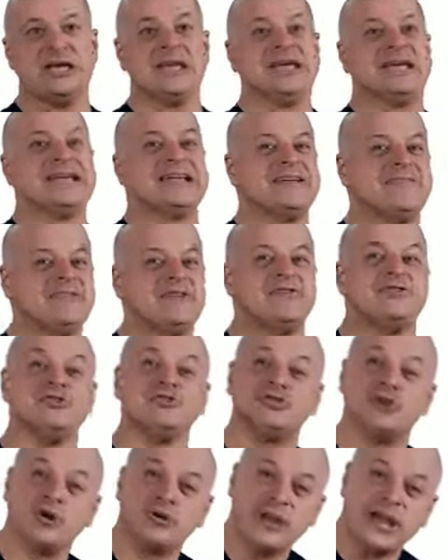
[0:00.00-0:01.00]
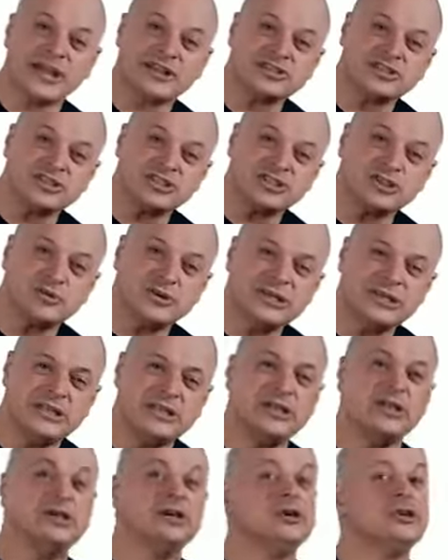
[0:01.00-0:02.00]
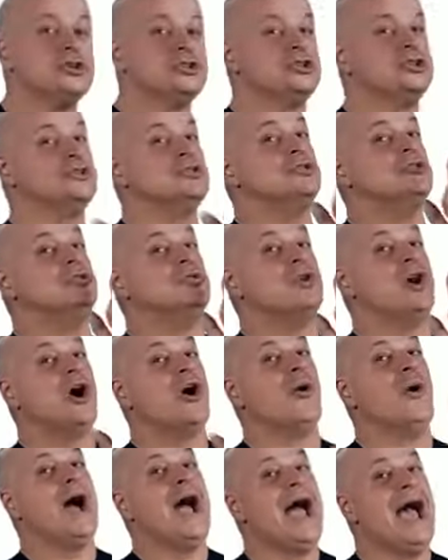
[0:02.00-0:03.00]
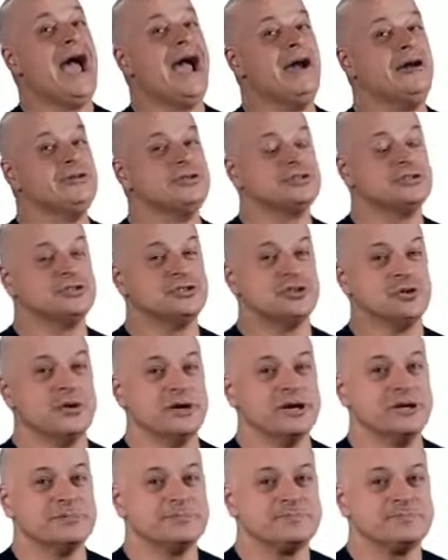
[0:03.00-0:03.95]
Even if you don't actually do it, do you know how to do it?